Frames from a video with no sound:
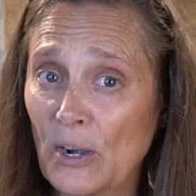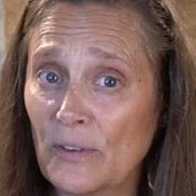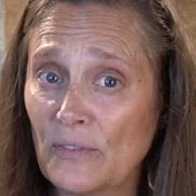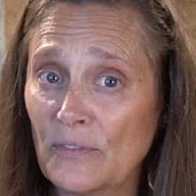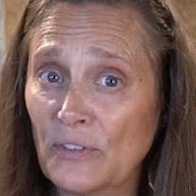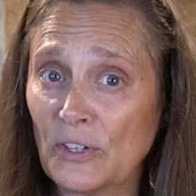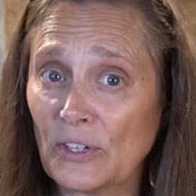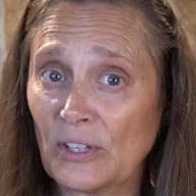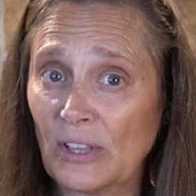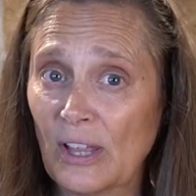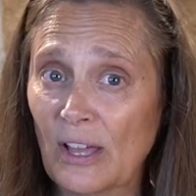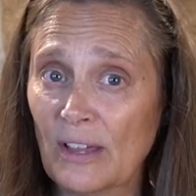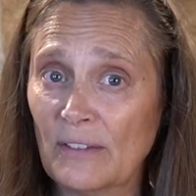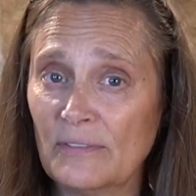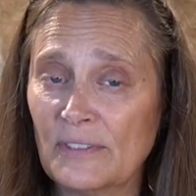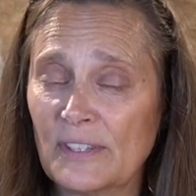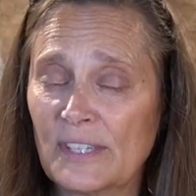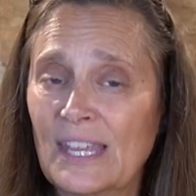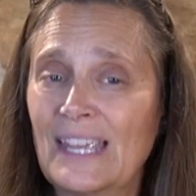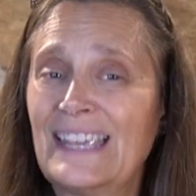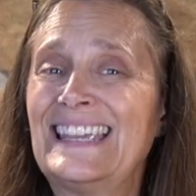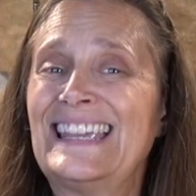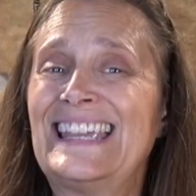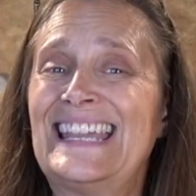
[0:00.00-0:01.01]
of your
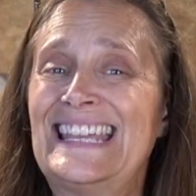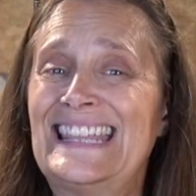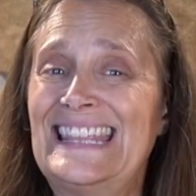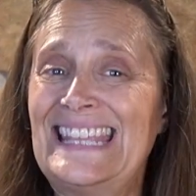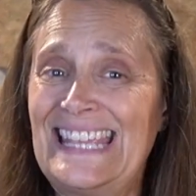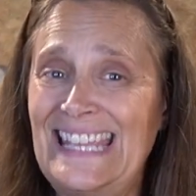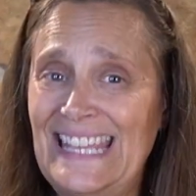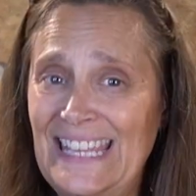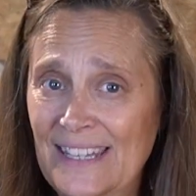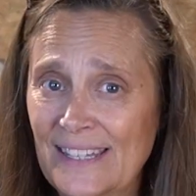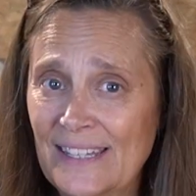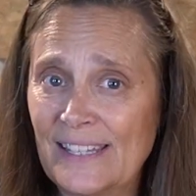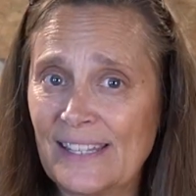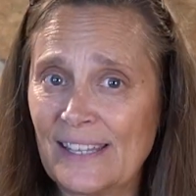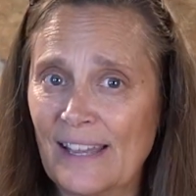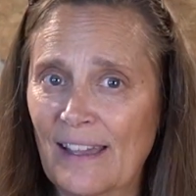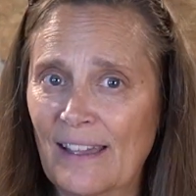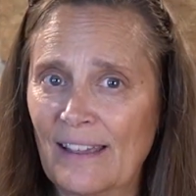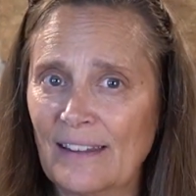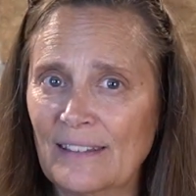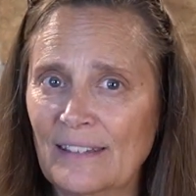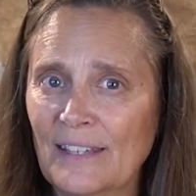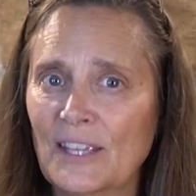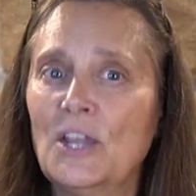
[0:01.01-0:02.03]
gloves and the
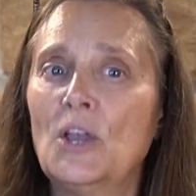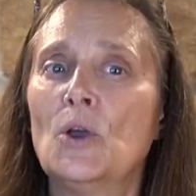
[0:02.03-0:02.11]
inside,